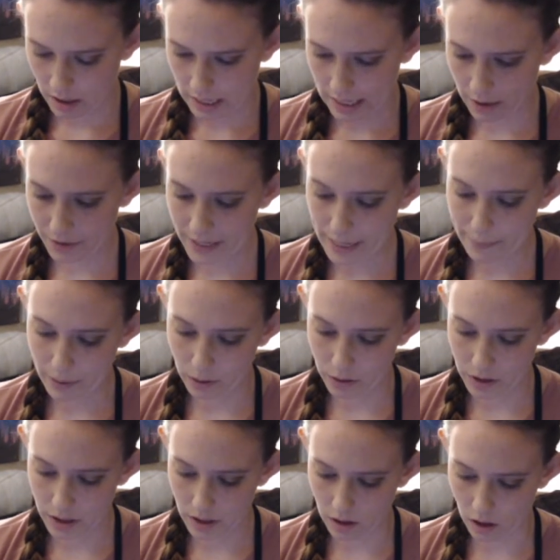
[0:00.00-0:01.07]
don't think I
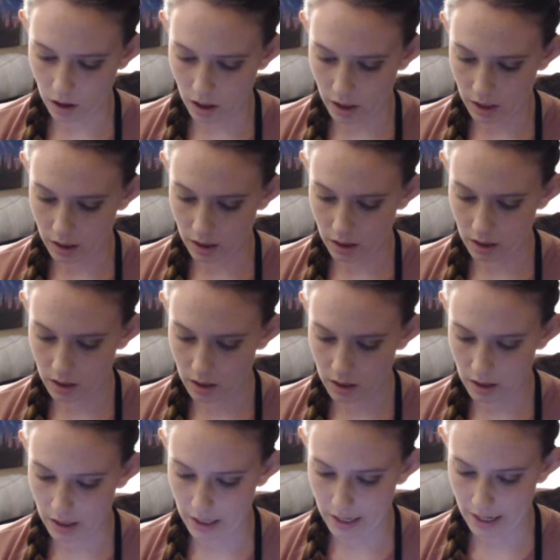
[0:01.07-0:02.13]
posted on
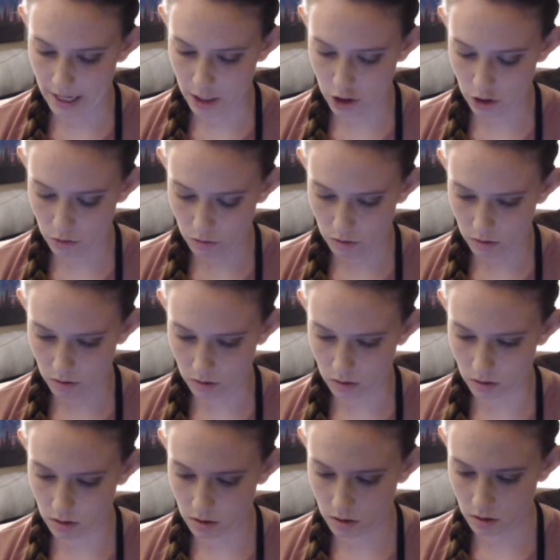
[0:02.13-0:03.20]
the actual,
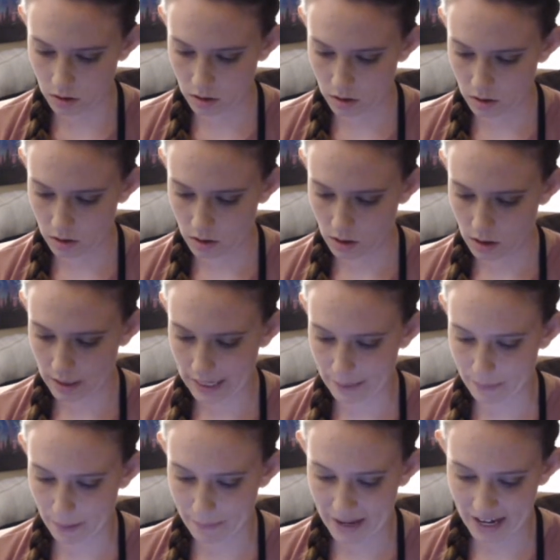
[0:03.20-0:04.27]
like,
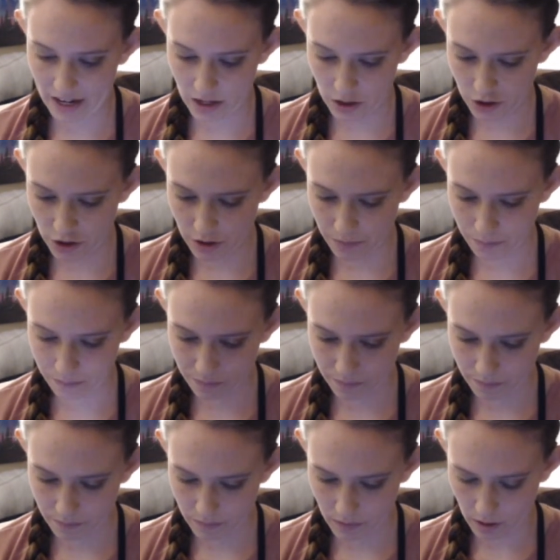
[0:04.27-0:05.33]
my page.
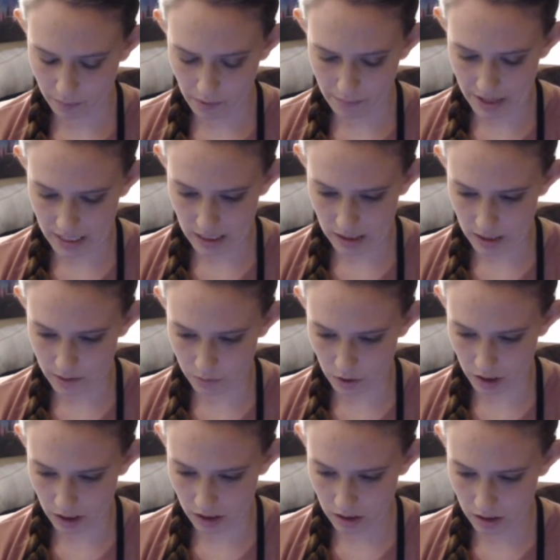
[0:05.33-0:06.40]
Maybe I did this
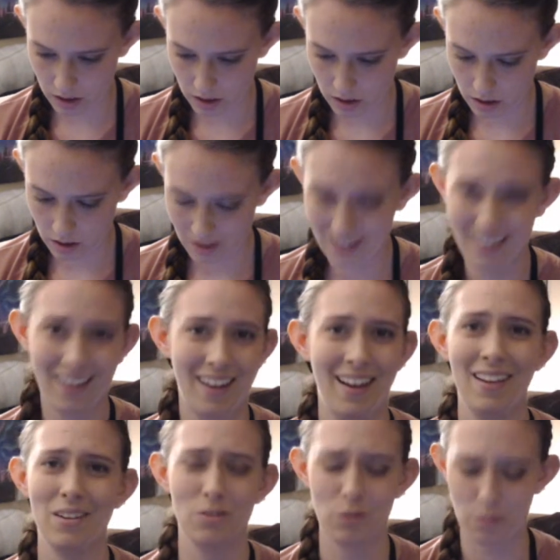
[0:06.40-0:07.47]
morning.
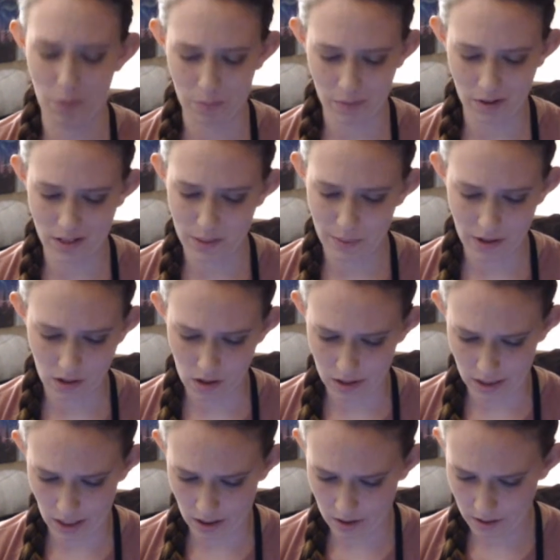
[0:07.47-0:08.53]
I don't remember. It's been a long
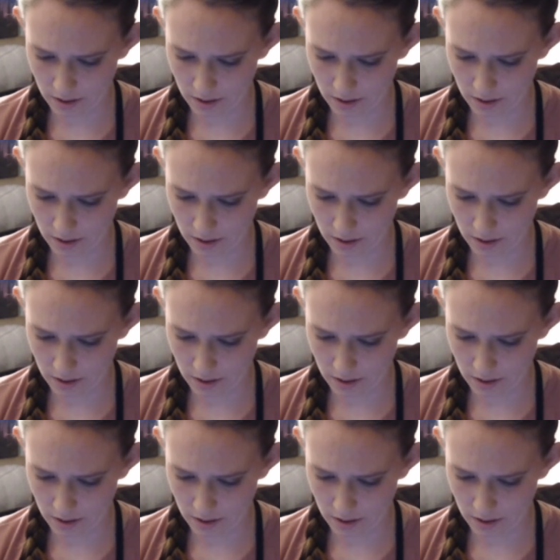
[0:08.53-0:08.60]
day.